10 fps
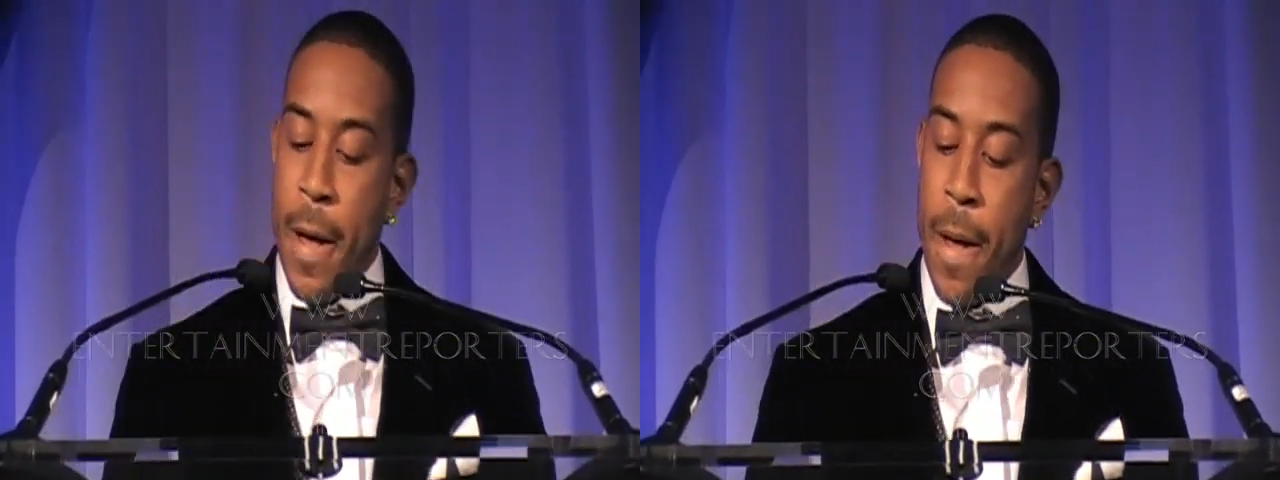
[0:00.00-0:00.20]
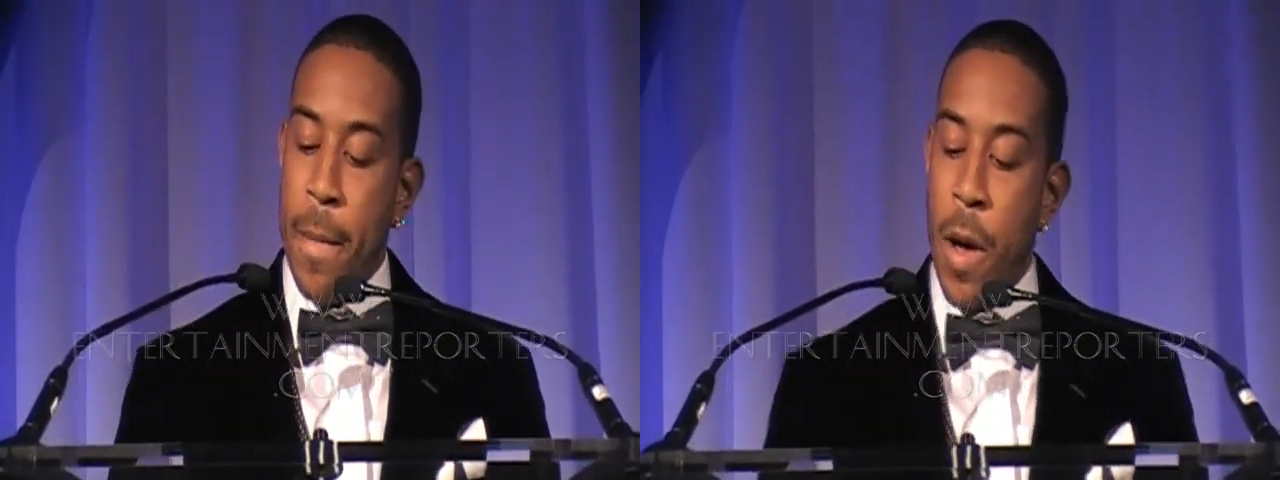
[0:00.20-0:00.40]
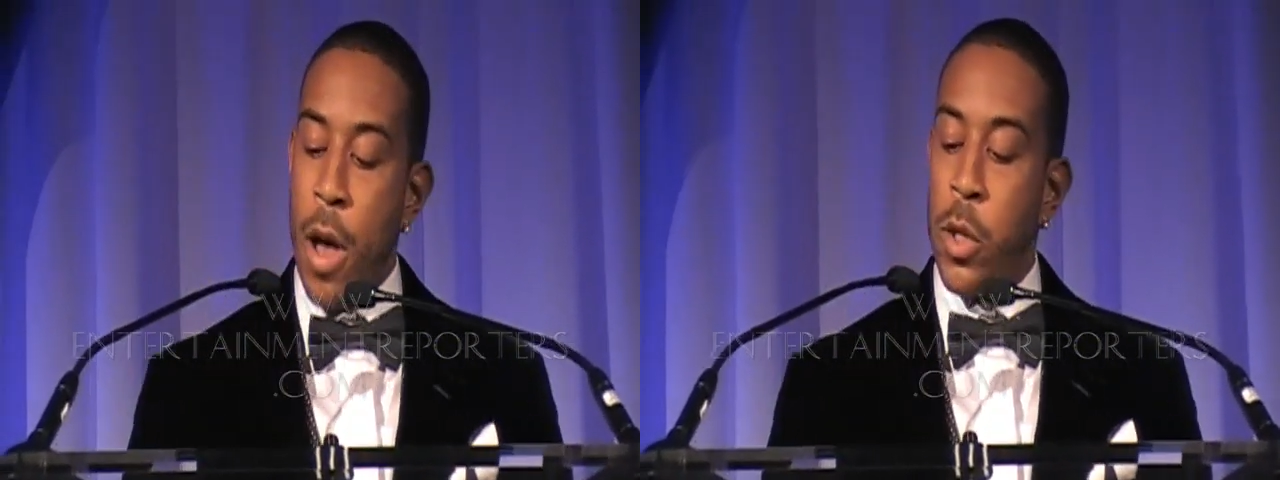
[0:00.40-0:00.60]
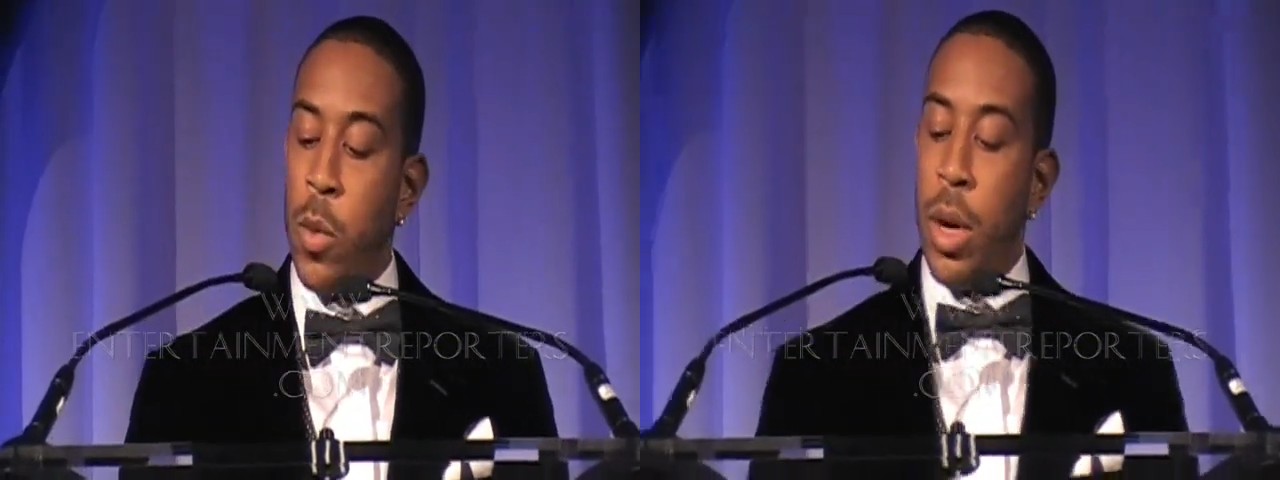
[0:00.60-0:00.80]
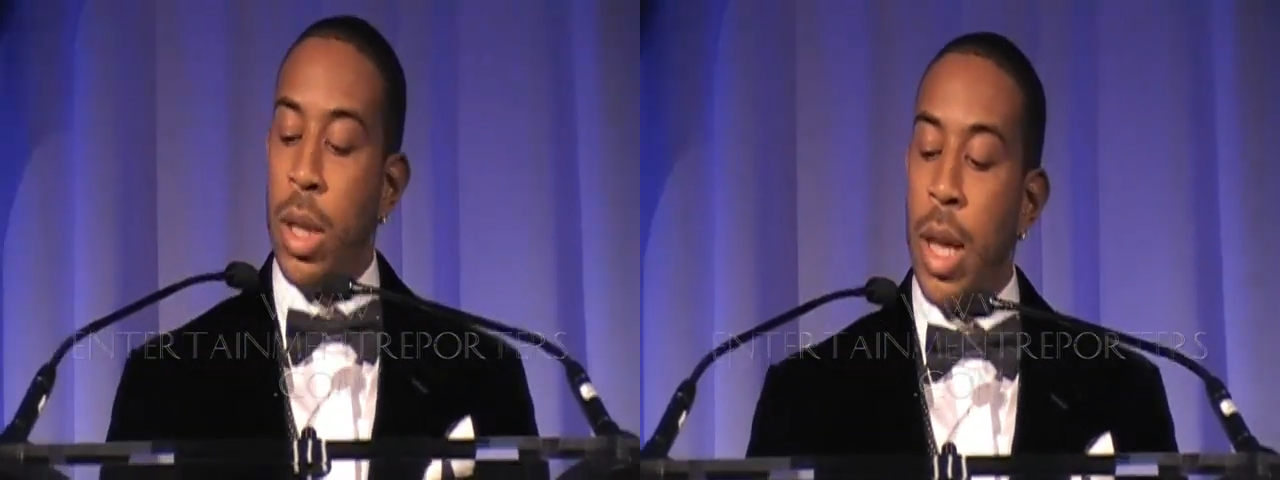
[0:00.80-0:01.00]
Um, I
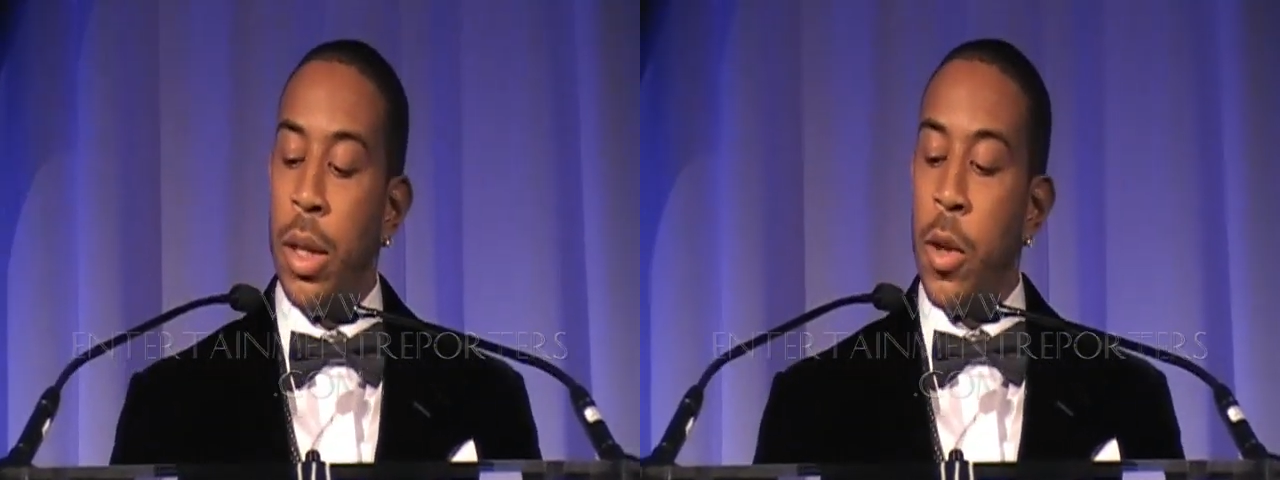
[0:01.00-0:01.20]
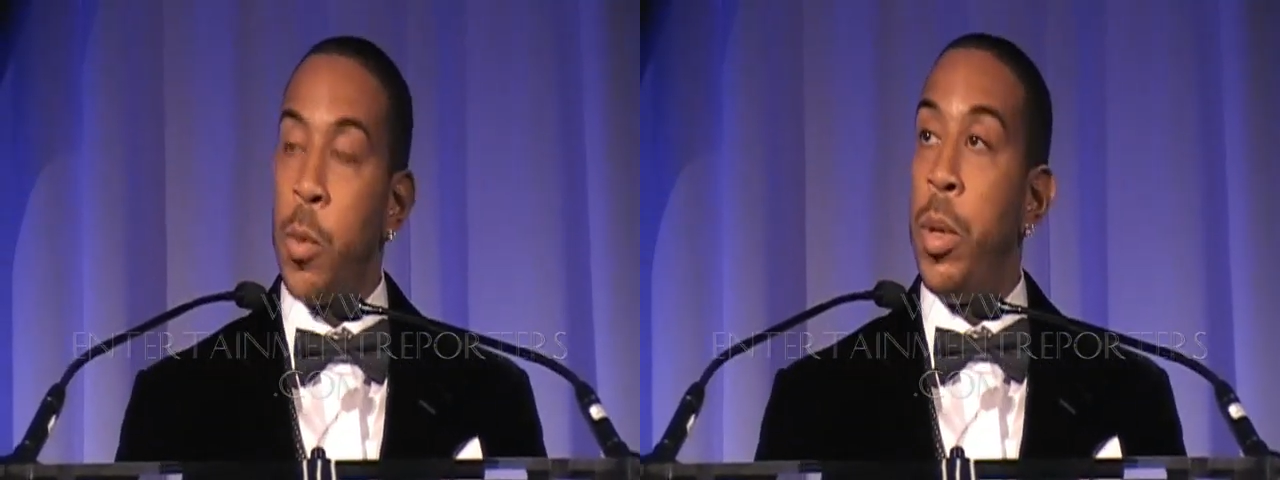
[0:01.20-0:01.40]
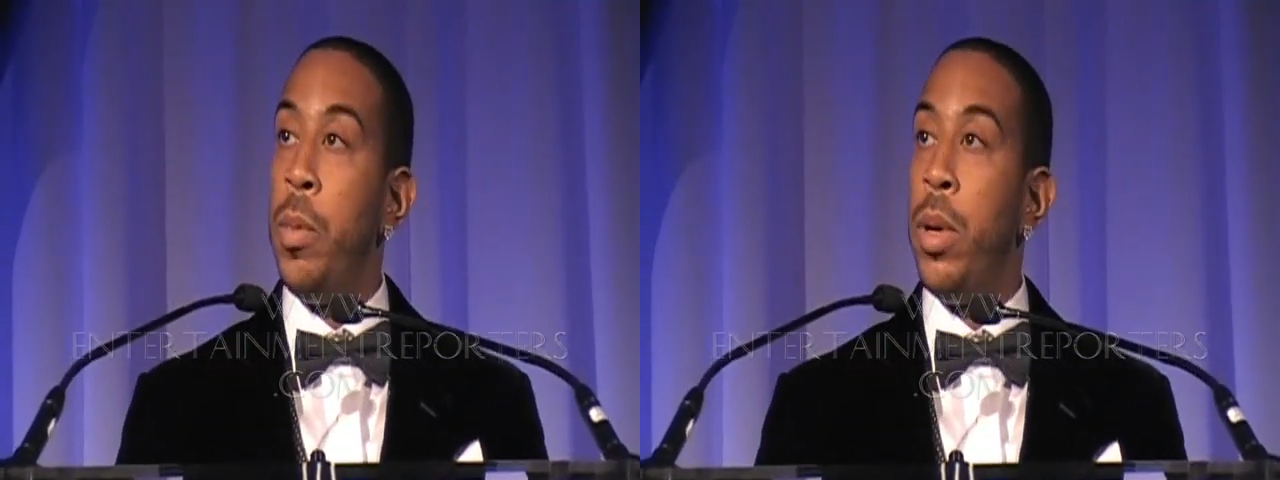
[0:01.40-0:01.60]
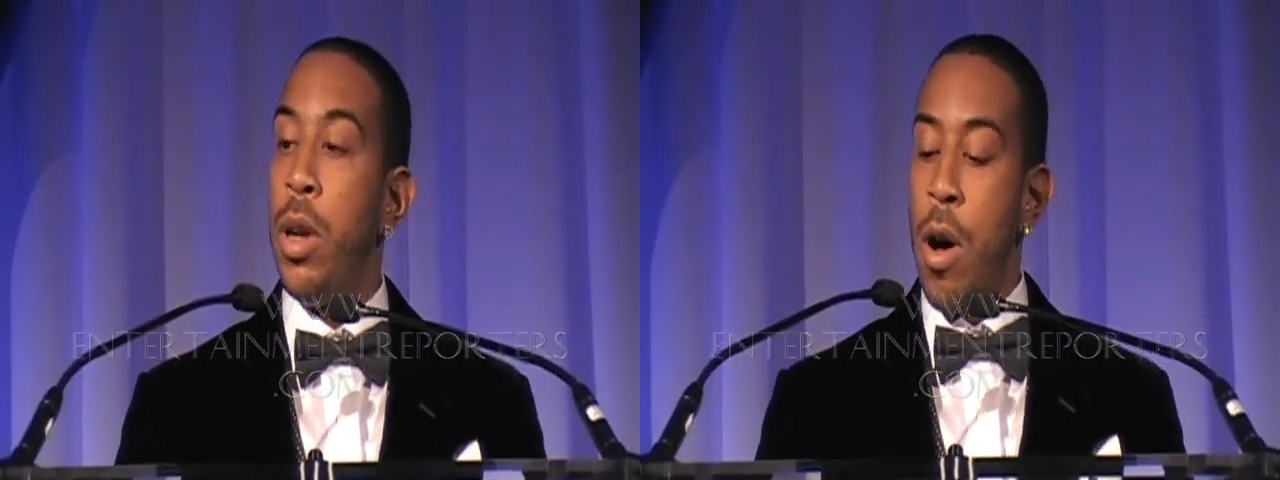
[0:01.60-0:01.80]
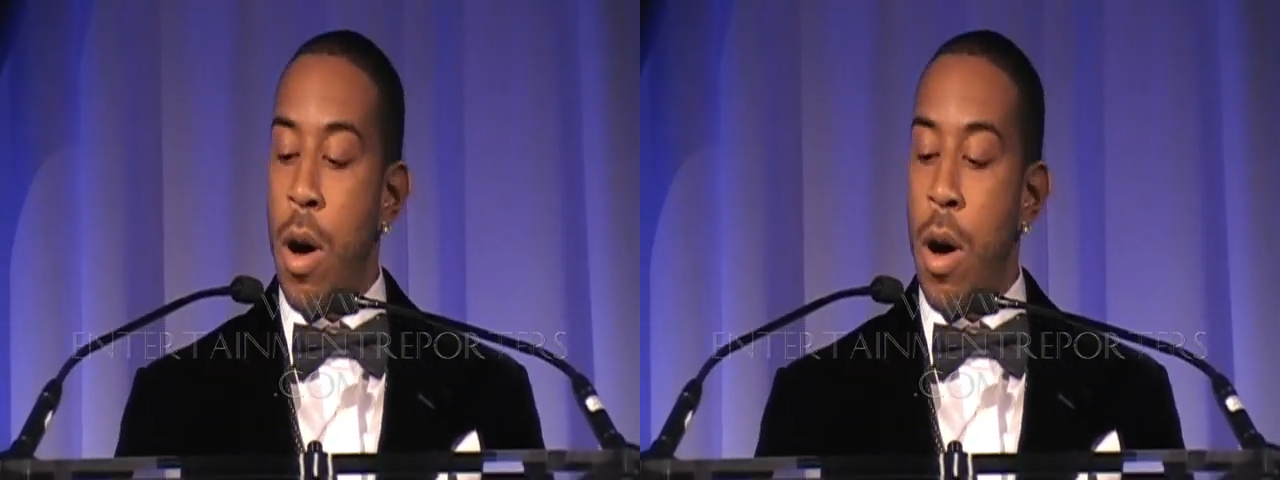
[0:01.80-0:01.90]
also want to thank those people in the